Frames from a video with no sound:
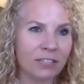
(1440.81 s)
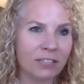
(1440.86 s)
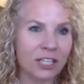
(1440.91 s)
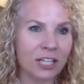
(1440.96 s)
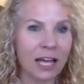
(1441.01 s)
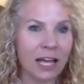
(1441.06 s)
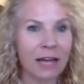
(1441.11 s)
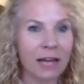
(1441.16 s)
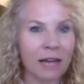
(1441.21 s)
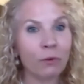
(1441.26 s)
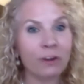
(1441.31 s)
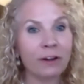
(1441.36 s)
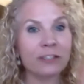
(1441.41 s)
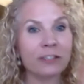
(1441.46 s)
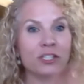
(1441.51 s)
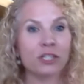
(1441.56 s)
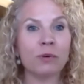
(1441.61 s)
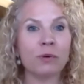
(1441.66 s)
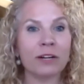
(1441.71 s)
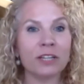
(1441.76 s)
and and
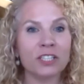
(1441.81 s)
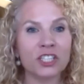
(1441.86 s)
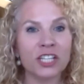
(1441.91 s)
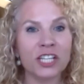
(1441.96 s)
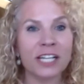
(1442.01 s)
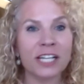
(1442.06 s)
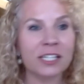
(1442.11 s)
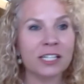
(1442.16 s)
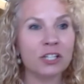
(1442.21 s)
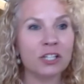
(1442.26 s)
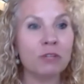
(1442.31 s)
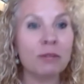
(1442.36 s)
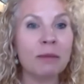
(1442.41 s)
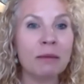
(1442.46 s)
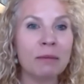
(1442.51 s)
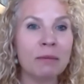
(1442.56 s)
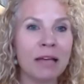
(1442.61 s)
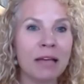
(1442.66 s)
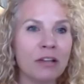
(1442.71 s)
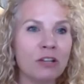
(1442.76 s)
whereas you are cheeks, and you
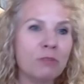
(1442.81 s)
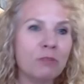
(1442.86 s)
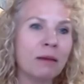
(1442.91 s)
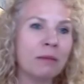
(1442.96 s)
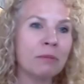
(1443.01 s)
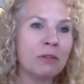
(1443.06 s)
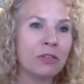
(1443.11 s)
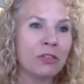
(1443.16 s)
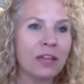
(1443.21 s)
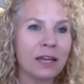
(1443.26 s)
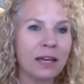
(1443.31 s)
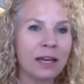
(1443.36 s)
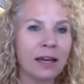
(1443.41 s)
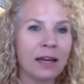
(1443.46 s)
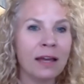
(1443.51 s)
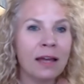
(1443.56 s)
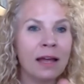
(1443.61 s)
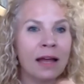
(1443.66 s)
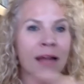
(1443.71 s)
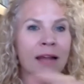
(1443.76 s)
might be, and you might be
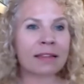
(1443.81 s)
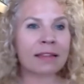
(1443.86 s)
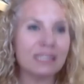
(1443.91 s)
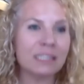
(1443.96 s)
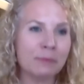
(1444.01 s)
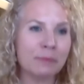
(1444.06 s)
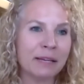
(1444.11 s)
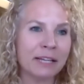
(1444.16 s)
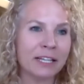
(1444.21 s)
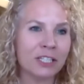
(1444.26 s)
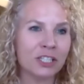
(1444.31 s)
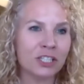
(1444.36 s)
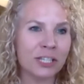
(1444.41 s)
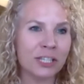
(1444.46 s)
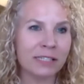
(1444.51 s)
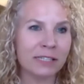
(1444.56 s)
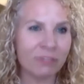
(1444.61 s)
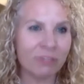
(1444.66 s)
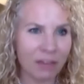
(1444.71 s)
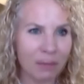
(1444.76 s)
thinking that's because
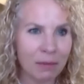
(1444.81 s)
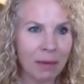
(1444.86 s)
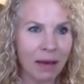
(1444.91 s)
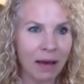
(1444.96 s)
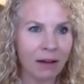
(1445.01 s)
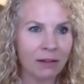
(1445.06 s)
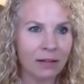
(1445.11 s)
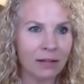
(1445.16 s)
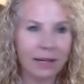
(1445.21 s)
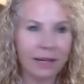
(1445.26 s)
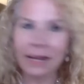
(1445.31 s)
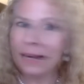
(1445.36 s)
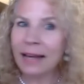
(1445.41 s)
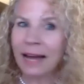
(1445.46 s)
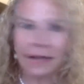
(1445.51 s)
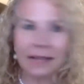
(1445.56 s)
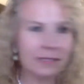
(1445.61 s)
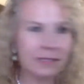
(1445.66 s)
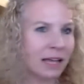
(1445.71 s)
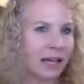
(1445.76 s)
she's female
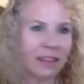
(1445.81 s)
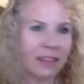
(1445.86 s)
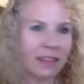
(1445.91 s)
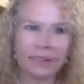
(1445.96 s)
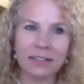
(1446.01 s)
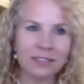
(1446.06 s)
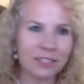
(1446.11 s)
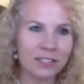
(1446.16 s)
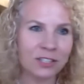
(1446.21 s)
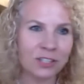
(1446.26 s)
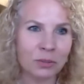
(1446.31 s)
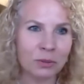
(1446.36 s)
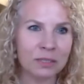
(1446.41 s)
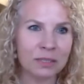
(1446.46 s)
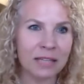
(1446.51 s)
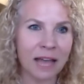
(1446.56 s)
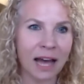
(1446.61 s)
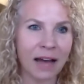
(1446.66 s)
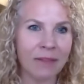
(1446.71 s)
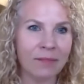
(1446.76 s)
has nothing to do
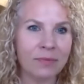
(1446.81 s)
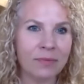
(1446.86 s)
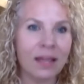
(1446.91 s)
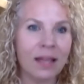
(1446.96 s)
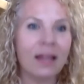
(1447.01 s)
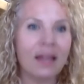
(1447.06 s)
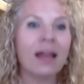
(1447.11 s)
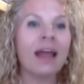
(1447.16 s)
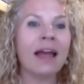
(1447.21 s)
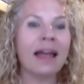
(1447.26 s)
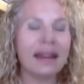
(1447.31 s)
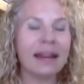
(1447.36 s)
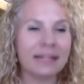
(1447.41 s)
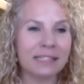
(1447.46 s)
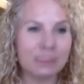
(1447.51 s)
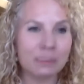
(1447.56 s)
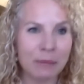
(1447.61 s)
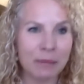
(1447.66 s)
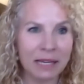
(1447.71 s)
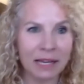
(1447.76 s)
with that. It
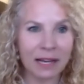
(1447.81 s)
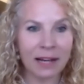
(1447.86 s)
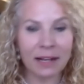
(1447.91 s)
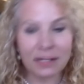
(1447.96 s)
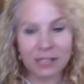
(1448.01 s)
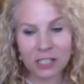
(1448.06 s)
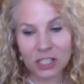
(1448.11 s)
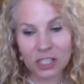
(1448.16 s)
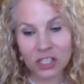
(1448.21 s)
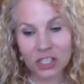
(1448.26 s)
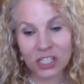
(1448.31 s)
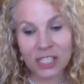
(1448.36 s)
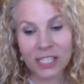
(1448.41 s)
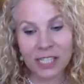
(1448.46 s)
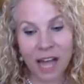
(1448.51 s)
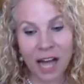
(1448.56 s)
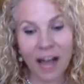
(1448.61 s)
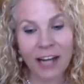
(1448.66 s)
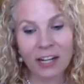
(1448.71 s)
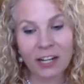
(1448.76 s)
is because
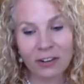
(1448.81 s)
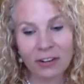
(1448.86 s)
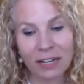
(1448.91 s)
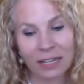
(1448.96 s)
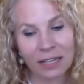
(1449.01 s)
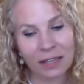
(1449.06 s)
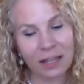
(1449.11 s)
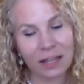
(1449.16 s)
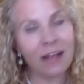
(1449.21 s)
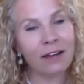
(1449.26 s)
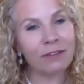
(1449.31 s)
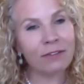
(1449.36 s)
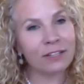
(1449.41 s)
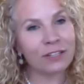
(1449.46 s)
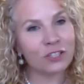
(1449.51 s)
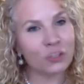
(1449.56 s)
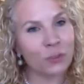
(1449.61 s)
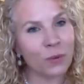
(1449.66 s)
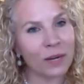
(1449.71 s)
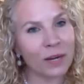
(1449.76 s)
she's higher in love
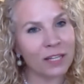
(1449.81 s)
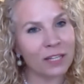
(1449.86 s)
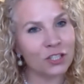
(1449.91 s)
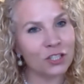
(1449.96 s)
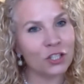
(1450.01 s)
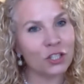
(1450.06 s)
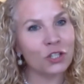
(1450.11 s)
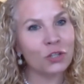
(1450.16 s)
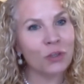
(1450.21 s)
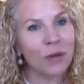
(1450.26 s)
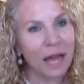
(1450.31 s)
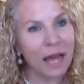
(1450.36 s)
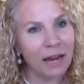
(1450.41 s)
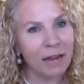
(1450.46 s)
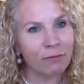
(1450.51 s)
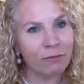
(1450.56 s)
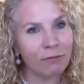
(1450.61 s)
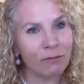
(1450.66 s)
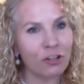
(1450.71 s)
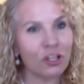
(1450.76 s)
at 22,
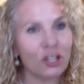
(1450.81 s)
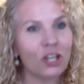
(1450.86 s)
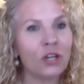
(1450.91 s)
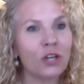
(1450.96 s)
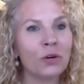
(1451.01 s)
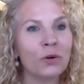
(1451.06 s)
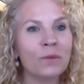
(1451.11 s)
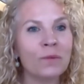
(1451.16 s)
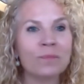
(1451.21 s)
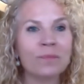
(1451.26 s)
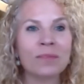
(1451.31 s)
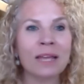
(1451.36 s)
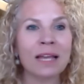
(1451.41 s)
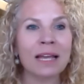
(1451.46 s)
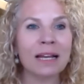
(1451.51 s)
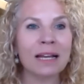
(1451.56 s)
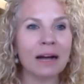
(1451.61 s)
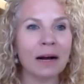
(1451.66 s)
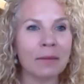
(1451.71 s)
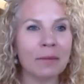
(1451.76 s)
and for you,
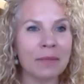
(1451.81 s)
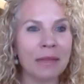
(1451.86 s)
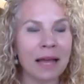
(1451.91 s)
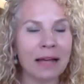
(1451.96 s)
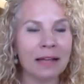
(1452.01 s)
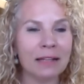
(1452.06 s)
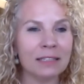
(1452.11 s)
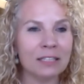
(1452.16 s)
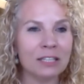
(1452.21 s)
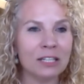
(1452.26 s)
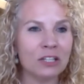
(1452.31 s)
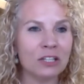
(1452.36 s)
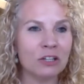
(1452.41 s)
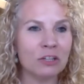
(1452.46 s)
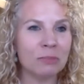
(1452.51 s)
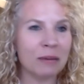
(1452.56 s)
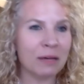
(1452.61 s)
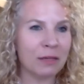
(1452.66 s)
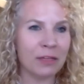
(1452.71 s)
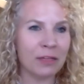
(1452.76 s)
um, eh,
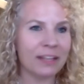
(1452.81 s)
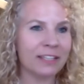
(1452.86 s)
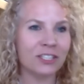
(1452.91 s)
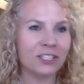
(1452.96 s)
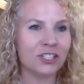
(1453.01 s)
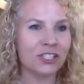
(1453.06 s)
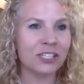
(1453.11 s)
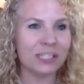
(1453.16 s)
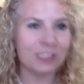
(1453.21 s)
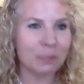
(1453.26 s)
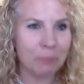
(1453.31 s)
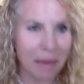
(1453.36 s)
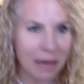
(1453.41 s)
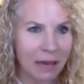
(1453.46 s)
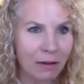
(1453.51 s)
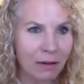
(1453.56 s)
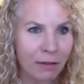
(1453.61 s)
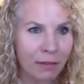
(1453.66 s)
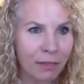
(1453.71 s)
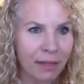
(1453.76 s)
you might think it's just a
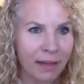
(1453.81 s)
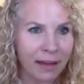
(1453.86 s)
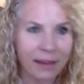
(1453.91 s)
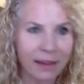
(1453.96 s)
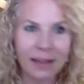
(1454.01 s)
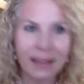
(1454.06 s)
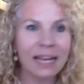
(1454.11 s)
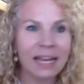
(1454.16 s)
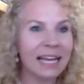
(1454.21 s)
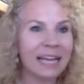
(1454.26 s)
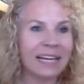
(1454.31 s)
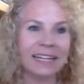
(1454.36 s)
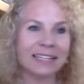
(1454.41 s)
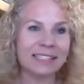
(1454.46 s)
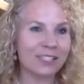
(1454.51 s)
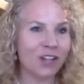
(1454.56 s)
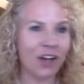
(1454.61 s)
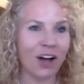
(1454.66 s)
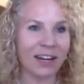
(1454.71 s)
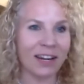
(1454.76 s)
male thing. It
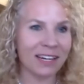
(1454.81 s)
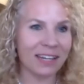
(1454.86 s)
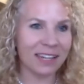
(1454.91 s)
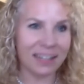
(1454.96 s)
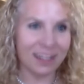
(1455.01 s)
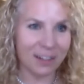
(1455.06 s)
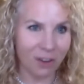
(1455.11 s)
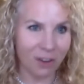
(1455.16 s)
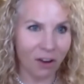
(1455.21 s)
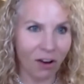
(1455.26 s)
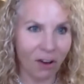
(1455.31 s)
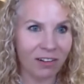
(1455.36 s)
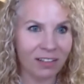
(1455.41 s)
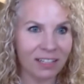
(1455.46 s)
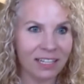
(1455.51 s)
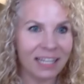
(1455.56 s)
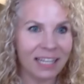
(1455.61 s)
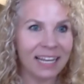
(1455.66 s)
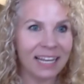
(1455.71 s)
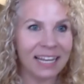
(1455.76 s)
is not it at all.
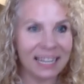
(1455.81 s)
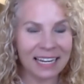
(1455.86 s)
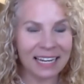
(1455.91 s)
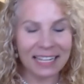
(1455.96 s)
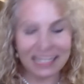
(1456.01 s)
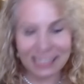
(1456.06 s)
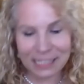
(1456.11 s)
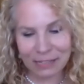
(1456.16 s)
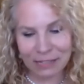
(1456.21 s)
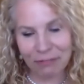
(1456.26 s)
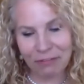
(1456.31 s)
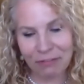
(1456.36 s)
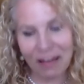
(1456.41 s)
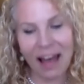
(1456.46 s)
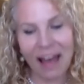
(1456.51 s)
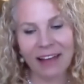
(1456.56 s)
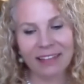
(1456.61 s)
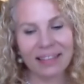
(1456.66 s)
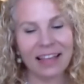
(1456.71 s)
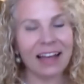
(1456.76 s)
It is a
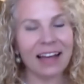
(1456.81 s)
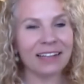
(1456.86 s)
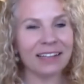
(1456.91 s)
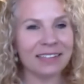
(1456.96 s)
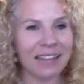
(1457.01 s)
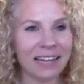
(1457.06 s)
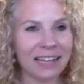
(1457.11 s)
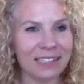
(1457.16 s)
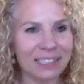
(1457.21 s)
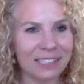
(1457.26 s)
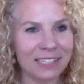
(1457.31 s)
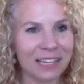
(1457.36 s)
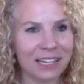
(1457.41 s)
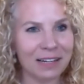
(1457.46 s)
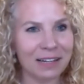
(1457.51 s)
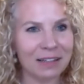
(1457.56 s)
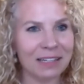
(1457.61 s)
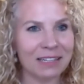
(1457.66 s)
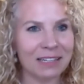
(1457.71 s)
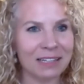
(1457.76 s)
fact that that
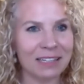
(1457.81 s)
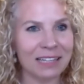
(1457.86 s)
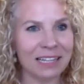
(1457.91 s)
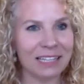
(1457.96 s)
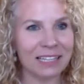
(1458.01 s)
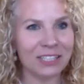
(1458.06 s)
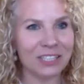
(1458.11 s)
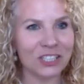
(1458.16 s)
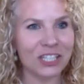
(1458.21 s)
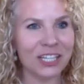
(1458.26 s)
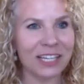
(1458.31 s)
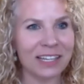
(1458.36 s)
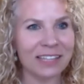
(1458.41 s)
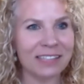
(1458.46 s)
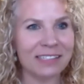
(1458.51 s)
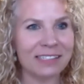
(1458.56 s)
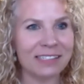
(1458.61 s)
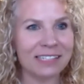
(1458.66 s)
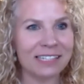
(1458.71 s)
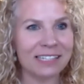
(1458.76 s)
uh, in, that she
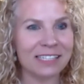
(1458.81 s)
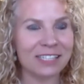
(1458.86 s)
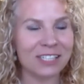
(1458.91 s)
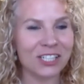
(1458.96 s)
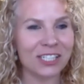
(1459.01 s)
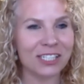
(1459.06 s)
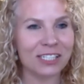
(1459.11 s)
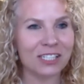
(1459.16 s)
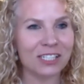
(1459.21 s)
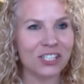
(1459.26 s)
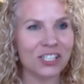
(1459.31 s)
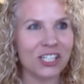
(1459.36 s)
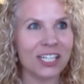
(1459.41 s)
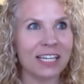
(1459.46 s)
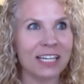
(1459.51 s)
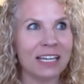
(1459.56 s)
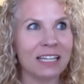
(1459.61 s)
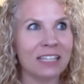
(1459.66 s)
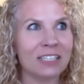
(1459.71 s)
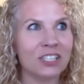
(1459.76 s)
is is just
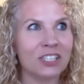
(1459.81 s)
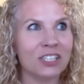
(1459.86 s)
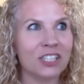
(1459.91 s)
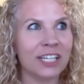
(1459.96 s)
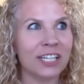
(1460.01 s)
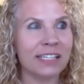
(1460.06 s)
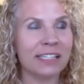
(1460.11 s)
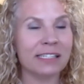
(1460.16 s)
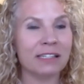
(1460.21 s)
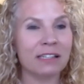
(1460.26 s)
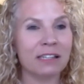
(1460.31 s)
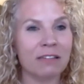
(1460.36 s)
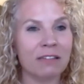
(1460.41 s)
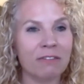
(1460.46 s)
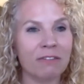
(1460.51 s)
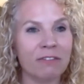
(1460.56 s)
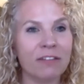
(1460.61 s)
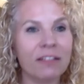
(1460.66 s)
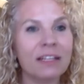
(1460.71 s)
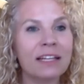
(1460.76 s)
she she's
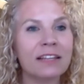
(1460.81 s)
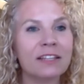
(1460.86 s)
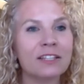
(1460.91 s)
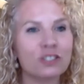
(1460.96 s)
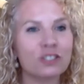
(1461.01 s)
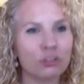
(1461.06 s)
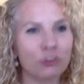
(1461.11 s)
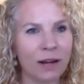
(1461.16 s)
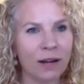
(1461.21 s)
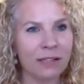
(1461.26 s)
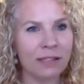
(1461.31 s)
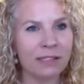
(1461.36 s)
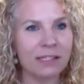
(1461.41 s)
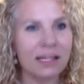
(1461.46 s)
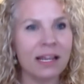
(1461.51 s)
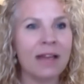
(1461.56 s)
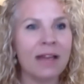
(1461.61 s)
feeling the trust